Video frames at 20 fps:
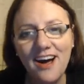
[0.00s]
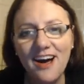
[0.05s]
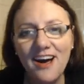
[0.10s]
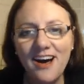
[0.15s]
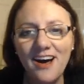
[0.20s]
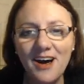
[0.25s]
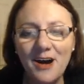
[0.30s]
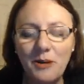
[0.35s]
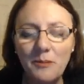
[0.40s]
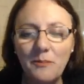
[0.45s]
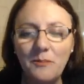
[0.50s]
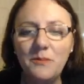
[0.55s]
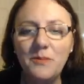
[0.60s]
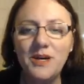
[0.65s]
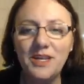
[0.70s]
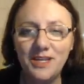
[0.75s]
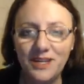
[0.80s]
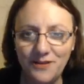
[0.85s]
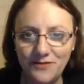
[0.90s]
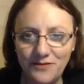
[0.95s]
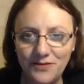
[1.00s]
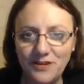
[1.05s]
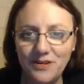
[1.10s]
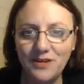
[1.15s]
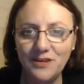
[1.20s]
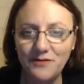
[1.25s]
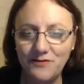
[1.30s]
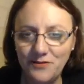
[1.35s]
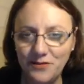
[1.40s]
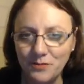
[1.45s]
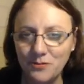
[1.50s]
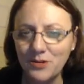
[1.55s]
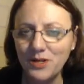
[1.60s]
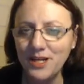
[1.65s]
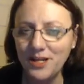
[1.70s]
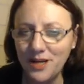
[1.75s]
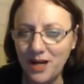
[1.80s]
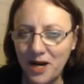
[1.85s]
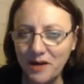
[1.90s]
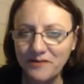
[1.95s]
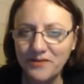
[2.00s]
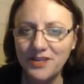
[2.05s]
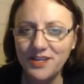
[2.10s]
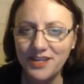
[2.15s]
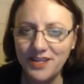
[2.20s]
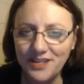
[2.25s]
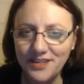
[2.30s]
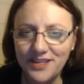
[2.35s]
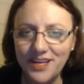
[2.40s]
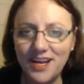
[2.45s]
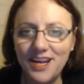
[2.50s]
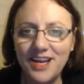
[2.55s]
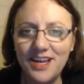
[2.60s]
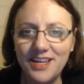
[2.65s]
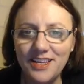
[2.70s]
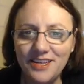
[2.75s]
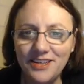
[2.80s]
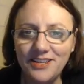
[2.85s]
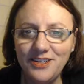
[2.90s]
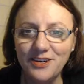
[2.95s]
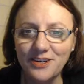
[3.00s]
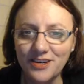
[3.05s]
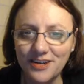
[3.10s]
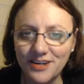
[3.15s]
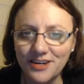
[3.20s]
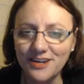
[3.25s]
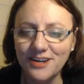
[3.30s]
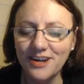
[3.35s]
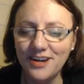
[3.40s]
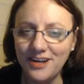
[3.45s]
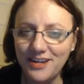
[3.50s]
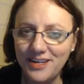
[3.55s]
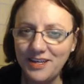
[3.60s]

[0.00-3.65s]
But if you're pretty confident that your